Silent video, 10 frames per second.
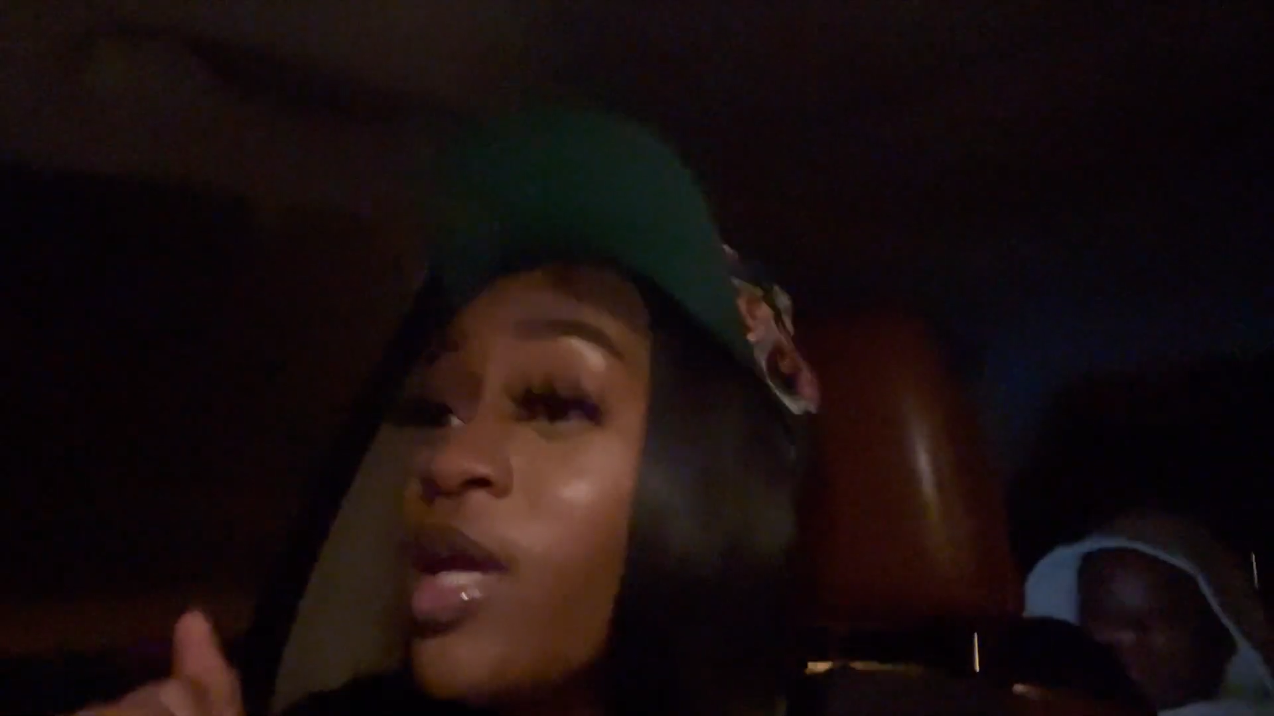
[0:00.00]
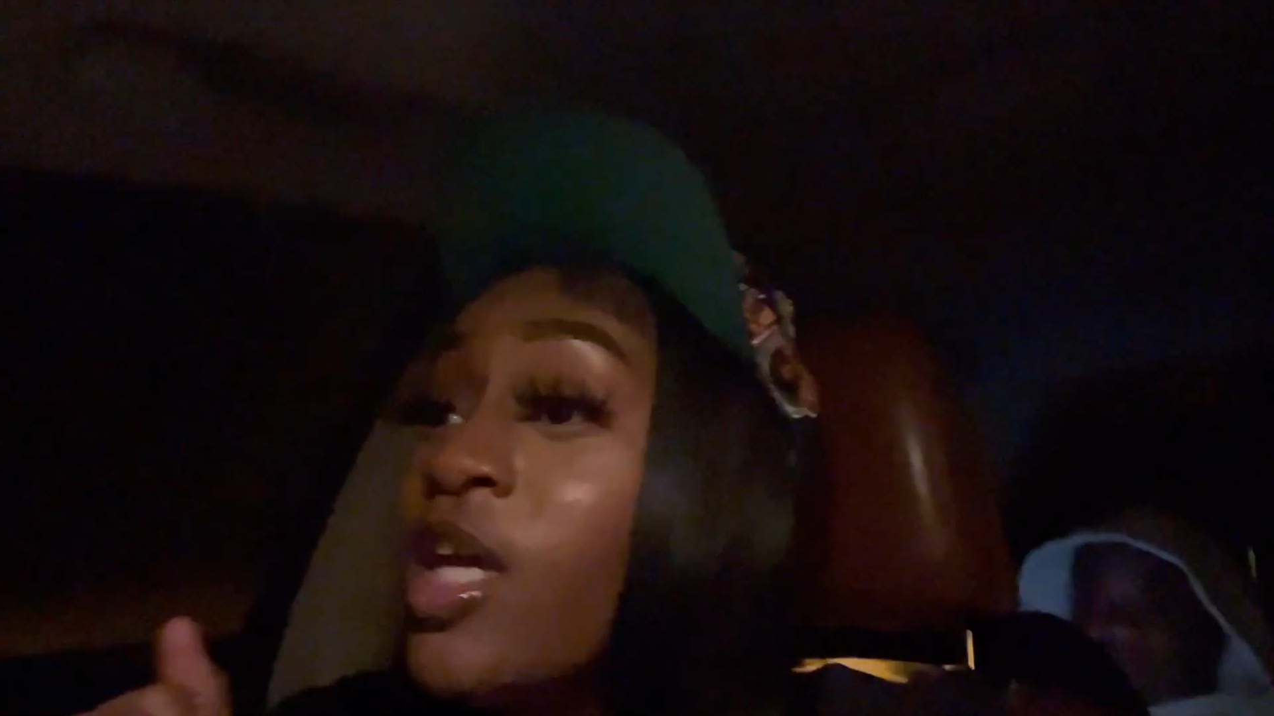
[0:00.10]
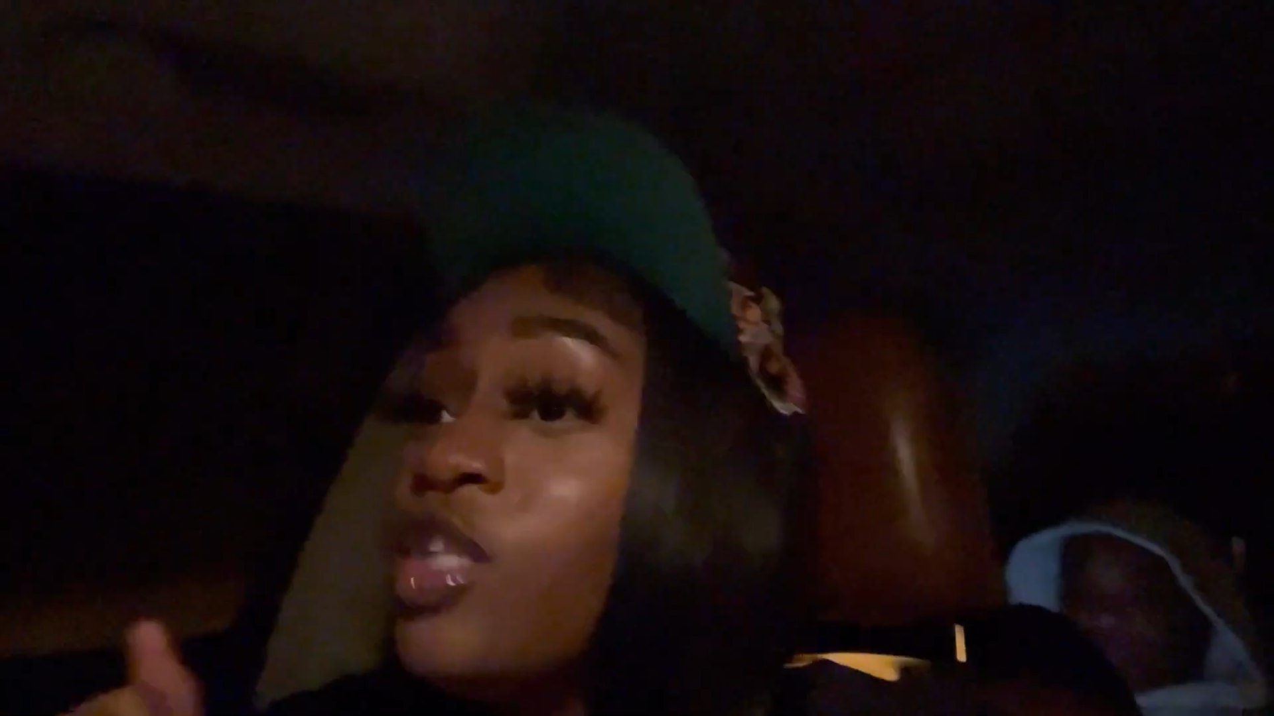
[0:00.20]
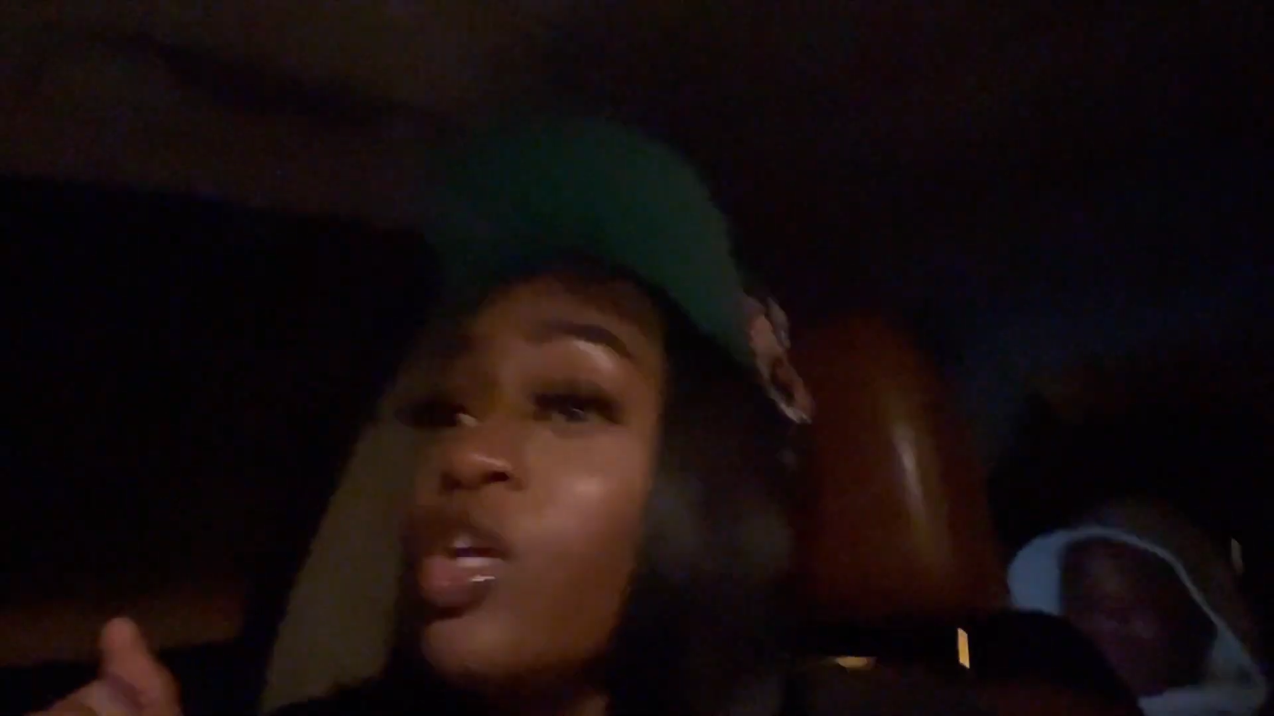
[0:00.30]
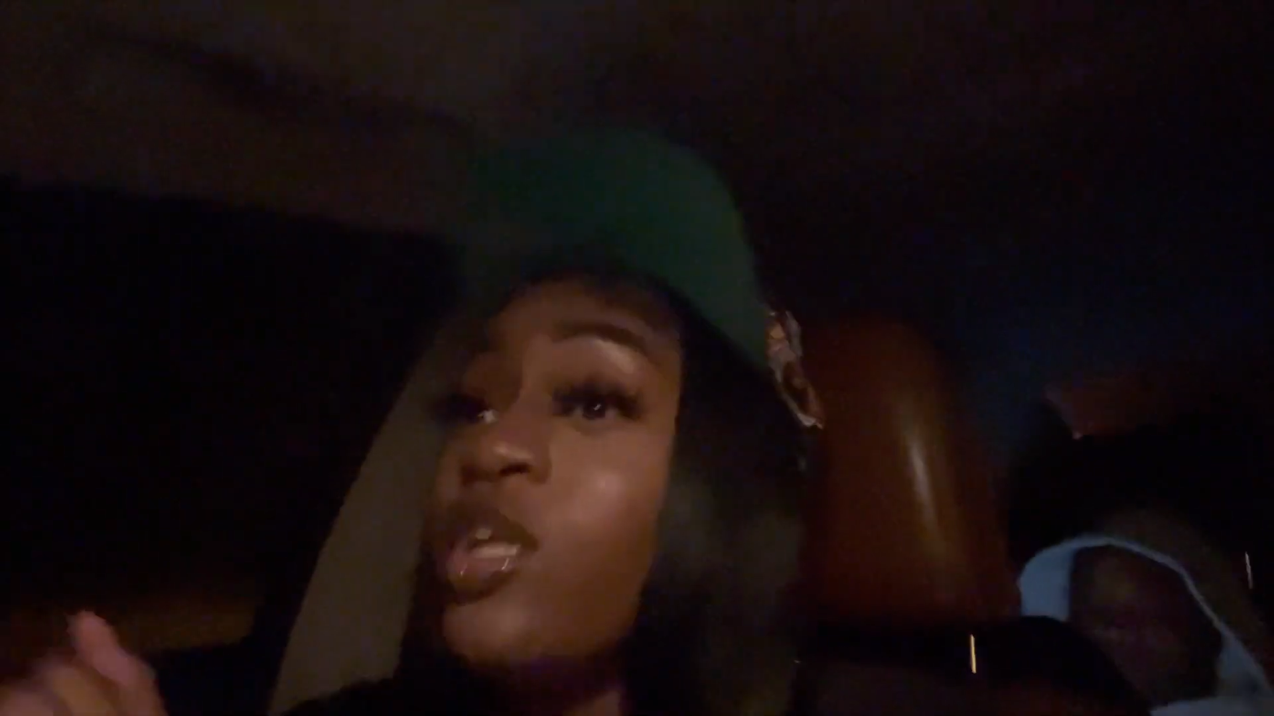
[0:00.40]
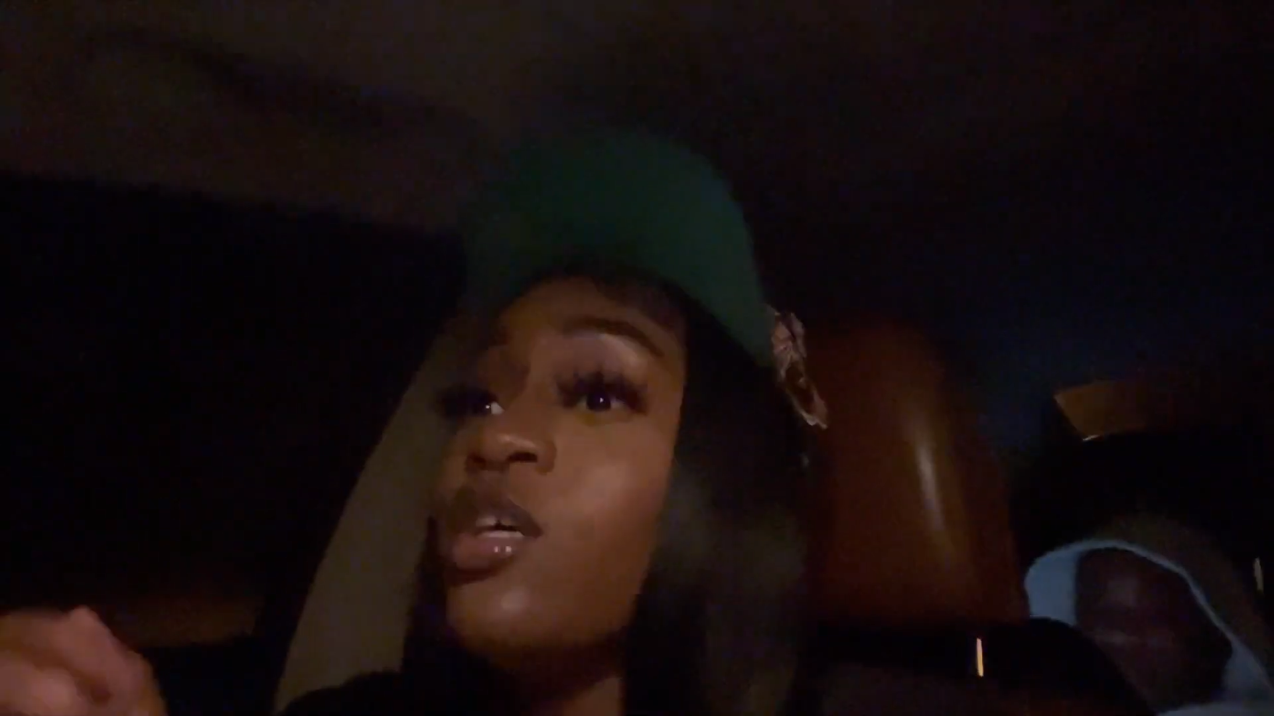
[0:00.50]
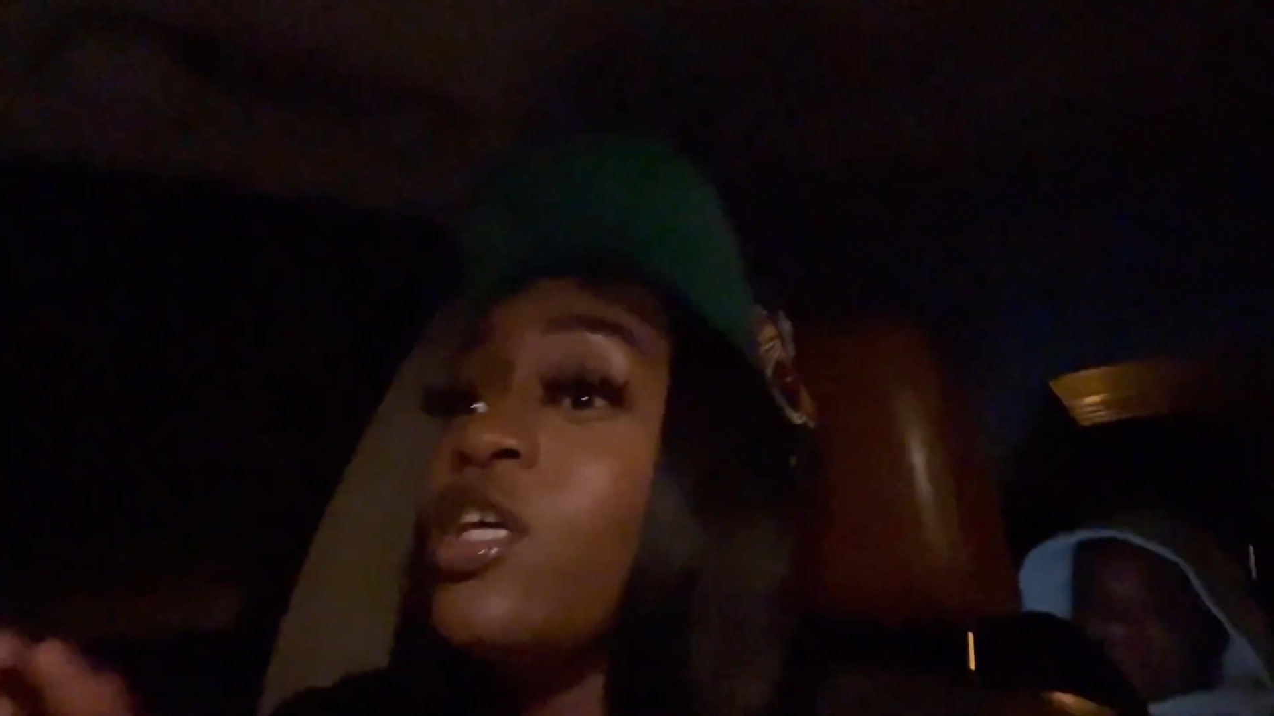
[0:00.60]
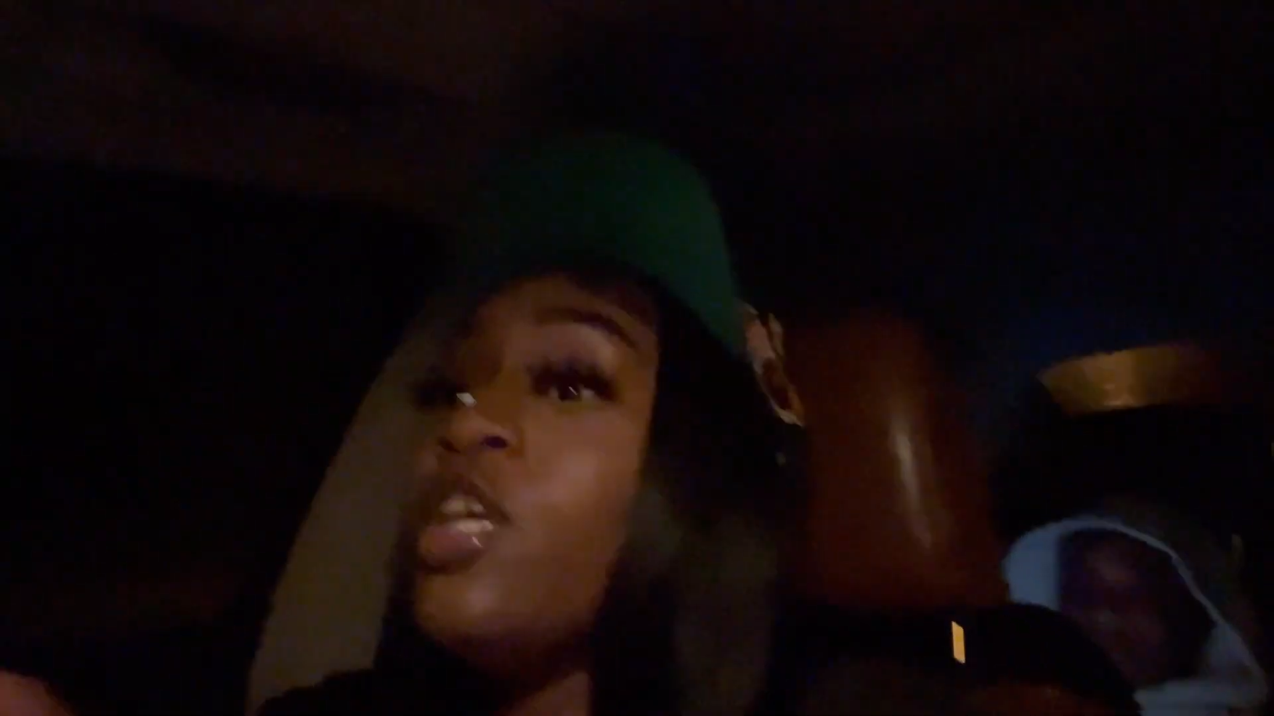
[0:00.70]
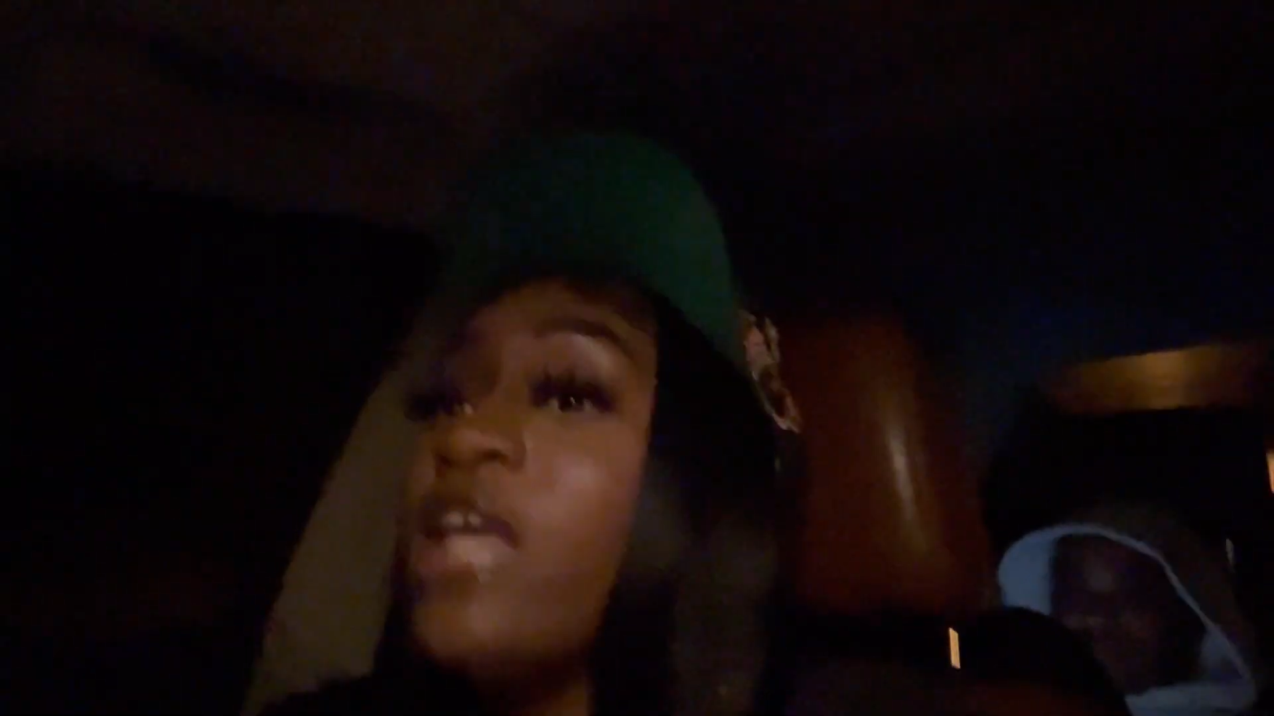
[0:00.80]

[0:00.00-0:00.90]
He